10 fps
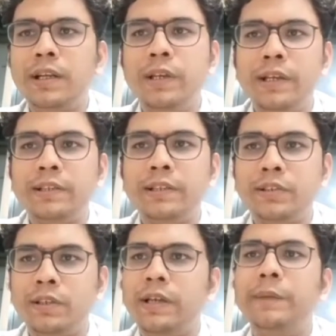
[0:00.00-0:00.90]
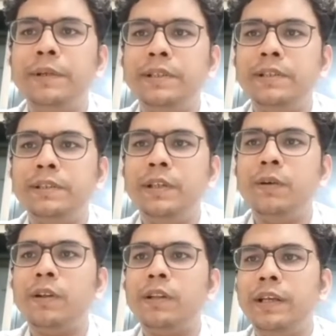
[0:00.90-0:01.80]
rush to the nearest
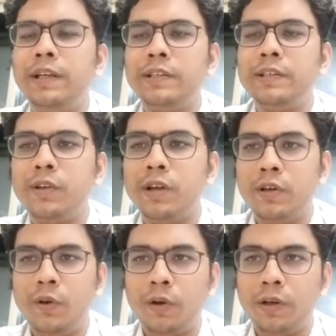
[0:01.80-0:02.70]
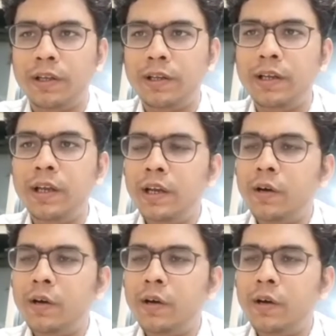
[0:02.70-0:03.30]
emergency or the nearest doctor